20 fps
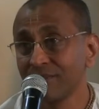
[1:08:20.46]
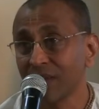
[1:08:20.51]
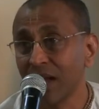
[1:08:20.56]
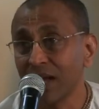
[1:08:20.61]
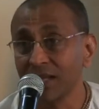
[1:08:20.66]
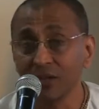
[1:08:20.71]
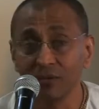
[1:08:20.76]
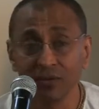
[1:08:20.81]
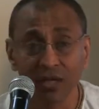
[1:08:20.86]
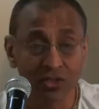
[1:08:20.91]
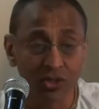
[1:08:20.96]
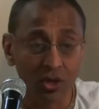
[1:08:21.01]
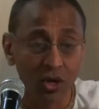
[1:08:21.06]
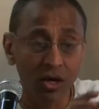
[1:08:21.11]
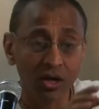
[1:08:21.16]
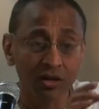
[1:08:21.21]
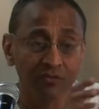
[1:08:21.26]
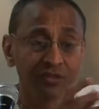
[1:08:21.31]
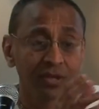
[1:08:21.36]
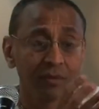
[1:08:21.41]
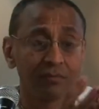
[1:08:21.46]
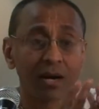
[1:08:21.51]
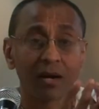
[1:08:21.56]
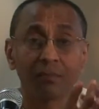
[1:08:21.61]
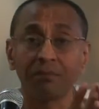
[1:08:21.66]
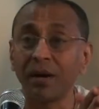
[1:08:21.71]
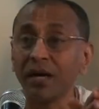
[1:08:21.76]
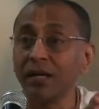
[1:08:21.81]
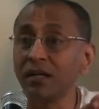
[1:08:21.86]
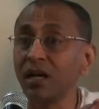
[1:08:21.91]
Otherwise, all of them
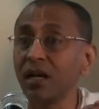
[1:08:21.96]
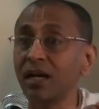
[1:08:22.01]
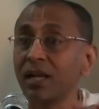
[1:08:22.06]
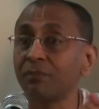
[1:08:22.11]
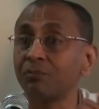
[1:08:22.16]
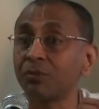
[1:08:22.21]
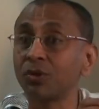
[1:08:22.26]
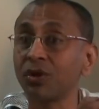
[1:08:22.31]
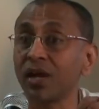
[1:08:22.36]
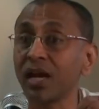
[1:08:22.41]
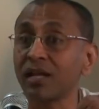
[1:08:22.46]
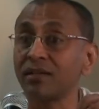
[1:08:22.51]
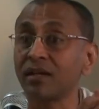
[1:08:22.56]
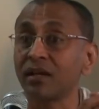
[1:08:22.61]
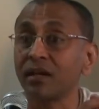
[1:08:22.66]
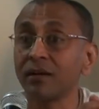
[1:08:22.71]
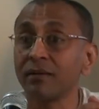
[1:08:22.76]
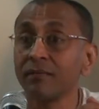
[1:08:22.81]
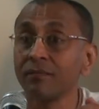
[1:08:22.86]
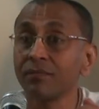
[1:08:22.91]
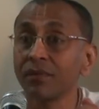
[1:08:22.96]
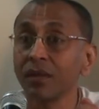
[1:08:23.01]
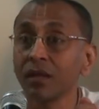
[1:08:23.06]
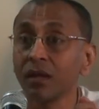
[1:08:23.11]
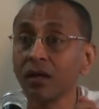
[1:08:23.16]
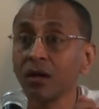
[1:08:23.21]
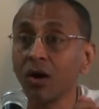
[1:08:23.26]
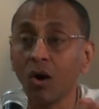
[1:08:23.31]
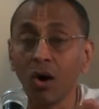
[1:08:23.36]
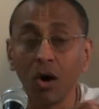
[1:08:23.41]
are bundled up together.
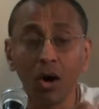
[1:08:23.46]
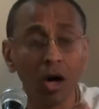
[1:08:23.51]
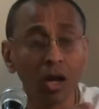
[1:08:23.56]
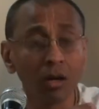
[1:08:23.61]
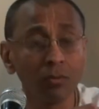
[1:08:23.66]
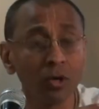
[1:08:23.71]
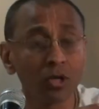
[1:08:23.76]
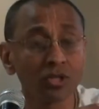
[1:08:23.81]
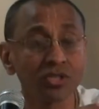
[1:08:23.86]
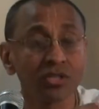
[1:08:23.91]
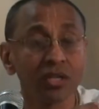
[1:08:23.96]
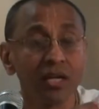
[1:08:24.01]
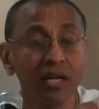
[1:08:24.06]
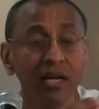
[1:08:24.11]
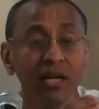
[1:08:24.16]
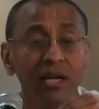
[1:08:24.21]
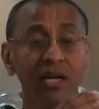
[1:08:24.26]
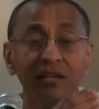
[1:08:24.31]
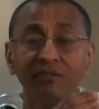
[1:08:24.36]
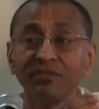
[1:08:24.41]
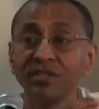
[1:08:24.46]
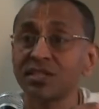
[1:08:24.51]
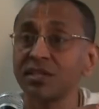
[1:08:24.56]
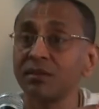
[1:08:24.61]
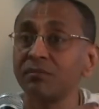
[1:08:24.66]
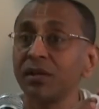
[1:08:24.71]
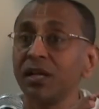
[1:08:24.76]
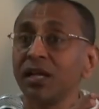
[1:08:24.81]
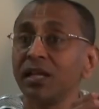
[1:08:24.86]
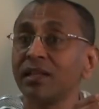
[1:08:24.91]
Almost
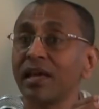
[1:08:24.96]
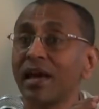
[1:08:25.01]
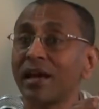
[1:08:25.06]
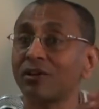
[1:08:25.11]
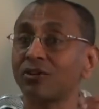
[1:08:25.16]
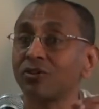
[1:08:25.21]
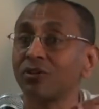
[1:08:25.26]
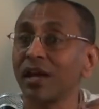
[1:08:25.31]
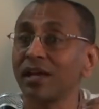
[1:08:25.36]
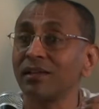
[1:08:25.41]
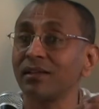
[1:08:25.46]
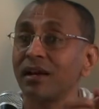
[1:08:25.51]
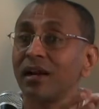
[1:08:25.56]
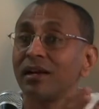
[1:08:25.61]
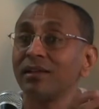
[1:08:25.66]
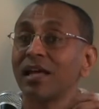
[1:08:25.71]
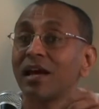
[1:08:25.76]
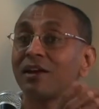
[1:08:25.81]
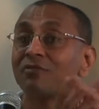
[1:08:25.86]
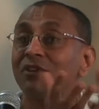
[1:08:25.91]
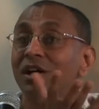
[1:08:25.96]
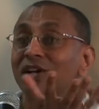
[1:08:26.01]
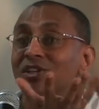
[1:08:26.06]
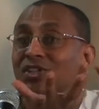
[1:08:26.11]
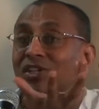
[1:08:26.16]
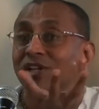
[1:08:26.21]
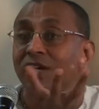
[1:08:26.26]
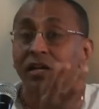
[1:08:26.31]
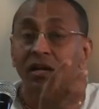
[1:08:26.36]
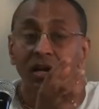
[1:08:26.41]
indivisibly, they are together and they are
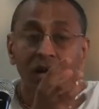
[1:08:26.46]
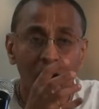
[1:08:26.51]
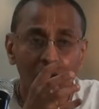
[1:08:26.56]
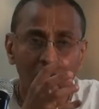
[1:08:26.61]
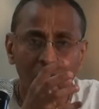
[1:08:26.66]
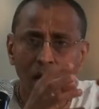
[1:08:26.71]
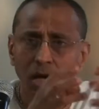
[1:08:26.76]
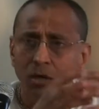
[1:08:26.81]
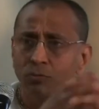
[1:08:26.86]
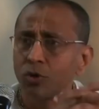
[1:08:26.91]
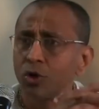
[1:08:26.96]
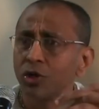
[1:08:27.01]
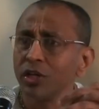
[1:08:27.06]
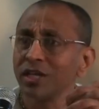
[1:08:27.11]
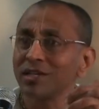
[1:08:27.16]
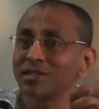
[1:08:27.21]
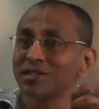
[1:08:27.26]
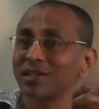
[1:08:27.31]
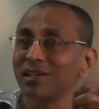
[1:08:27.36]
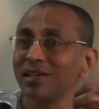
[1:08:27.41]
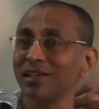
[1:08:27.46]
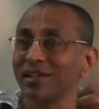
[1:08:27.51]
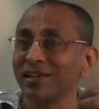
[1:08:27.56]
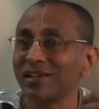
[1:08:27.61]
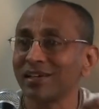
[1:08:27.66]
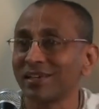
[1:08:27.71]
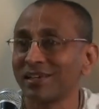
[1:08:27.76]
functioning harmoniously.